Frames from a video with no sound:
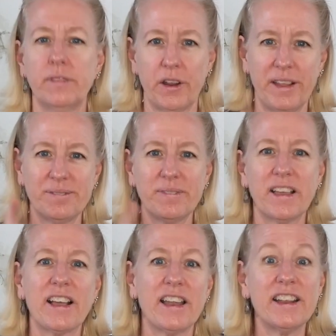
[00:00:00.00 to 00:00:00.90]
All right,
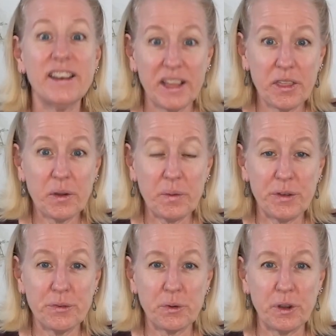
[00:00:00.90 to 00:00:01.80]
got another
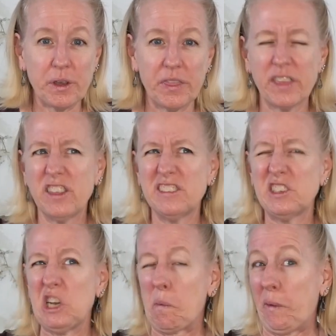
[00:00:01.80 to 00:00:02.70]
one for you. I think this
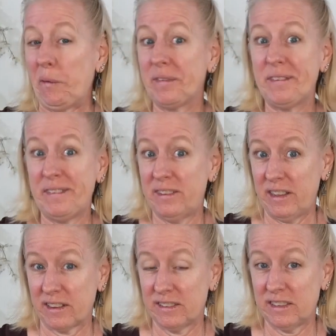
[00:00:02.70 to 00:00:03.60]
is number
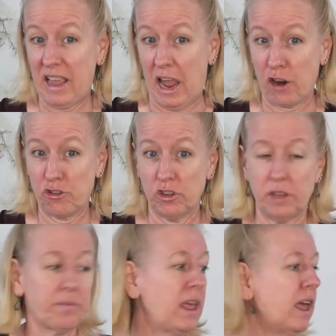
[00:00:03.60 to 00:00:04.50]
6
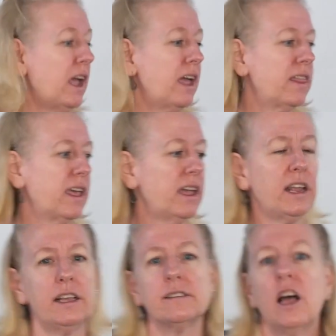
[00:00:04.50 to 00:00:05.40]
actually, and that
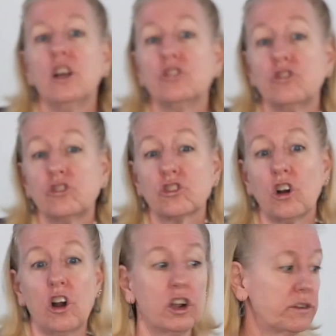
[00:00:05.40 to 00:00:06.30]
is
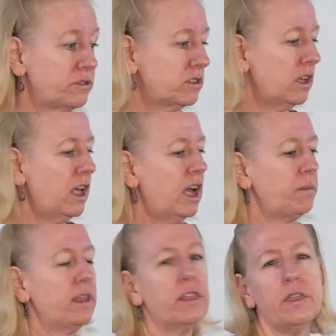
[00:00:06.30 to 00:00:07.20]
scarves.
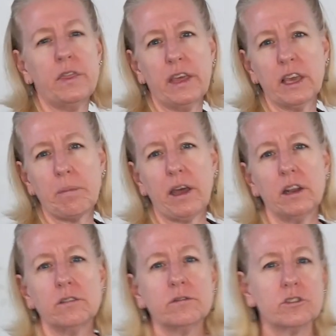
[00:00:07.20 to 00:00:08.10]
I mean, think about
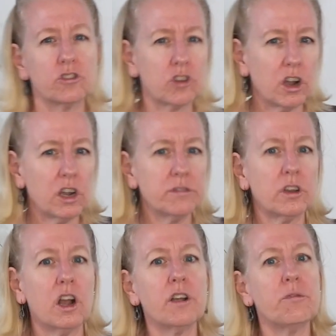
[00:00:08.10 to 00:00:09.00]
it. Scarves
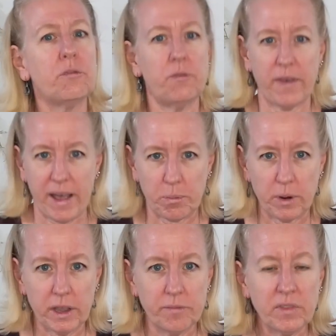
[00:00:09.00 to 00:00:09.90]
are
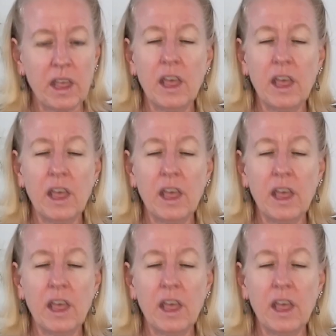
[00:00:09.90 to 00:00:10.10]
fabric,